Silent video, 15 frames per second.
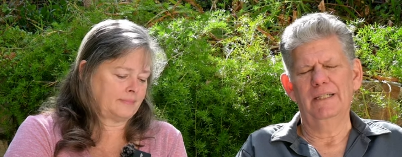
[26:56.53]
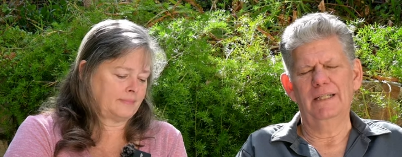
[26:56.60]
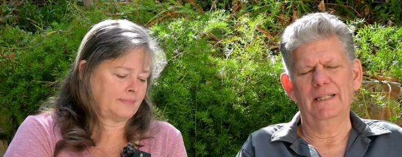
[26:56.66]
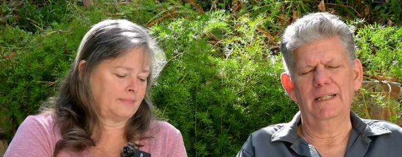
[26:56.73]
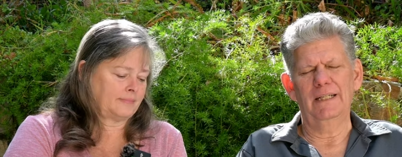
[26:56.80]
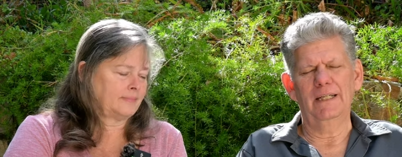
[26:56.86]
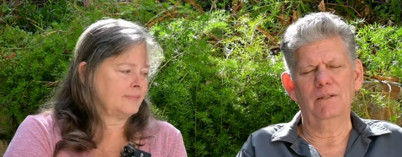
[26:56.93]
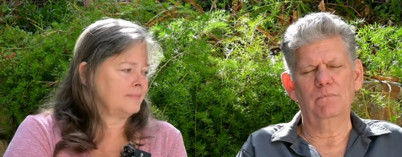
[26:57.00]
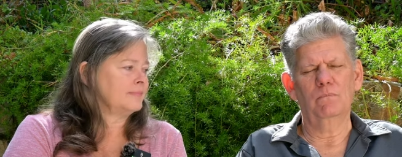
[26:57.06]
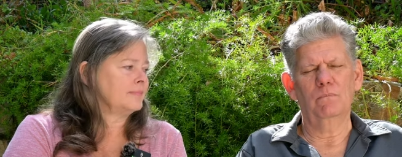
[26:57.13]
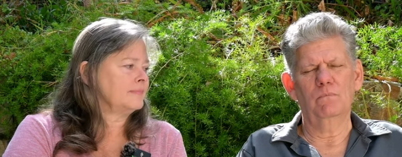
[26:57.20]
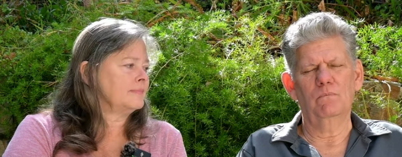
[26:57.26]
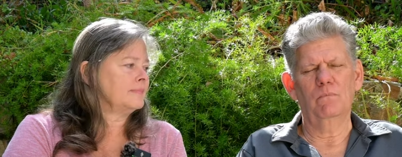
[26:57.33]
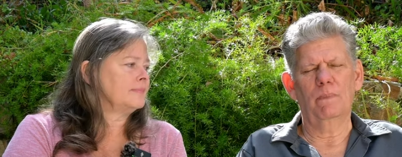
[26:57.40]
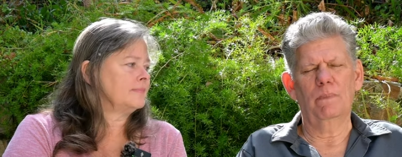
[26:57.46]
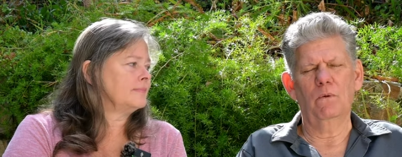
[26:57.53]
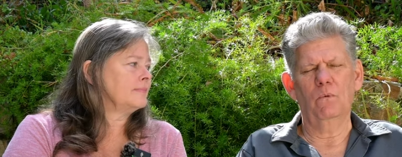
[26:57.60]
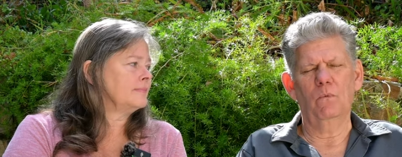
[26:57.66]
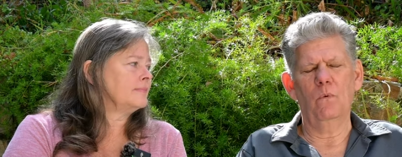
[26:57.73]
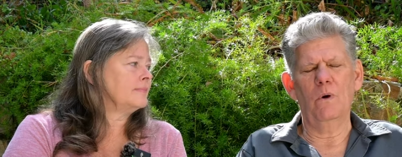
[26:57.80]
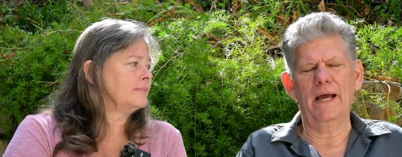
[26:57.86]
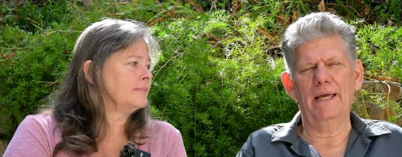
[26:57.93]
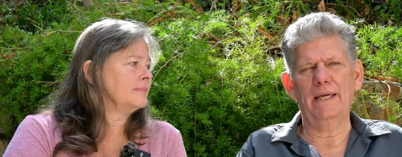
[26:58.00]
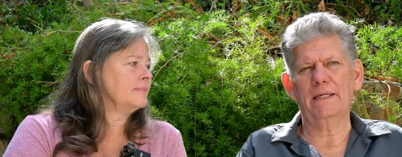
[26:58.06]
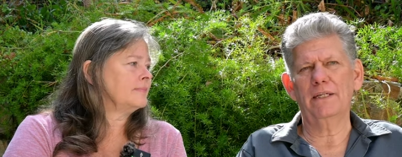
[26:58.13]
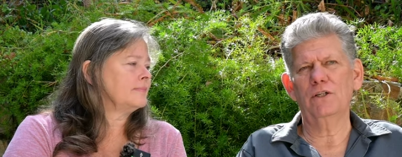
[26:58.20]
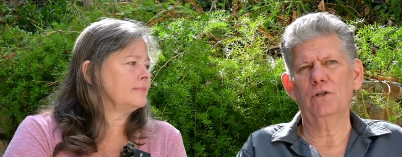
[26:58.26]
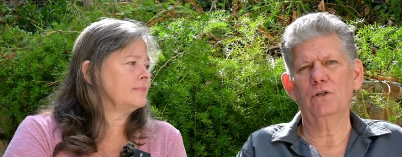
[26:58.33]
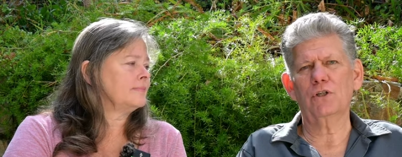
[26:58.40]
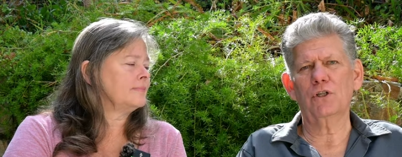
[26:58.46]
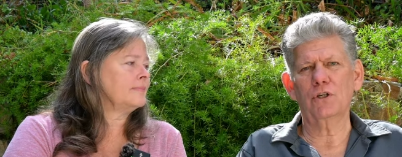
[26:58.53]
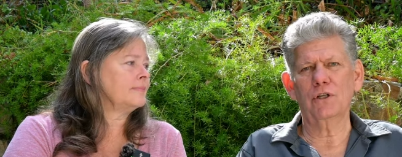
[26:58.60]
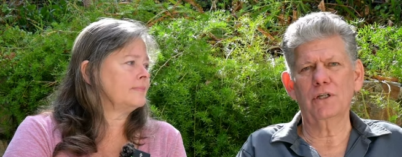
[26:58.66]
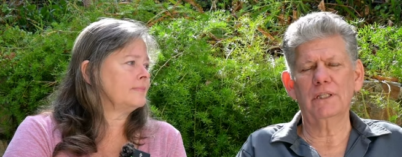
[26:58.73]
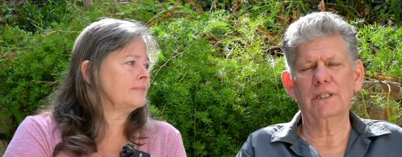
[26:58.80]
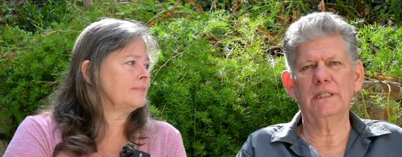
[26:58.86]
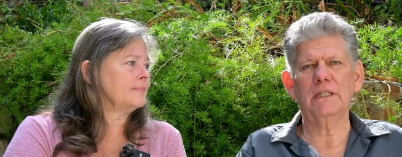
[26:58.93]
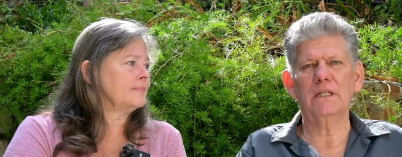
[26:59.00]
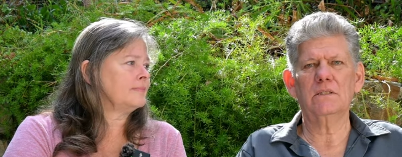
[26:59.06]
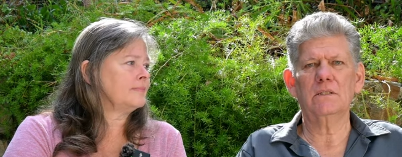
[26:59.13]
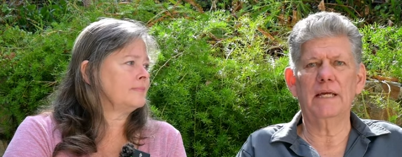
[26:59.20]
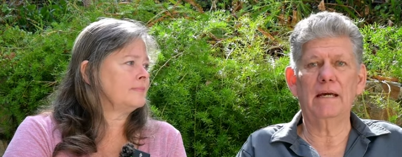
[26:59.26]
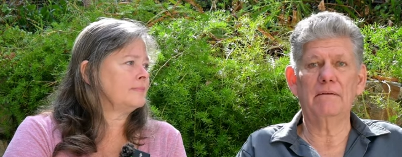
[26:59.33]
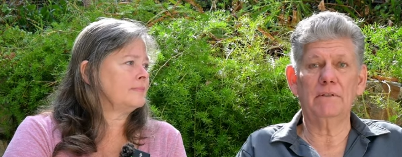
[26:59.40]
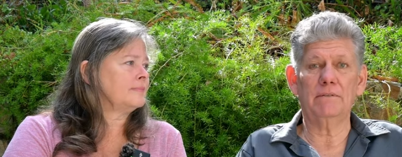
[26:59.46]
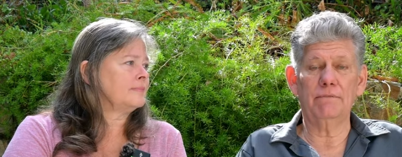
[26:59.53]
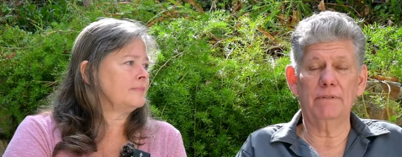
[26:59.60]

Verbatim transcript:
Speaker 1: Um, Guayaquil currently doesn't have a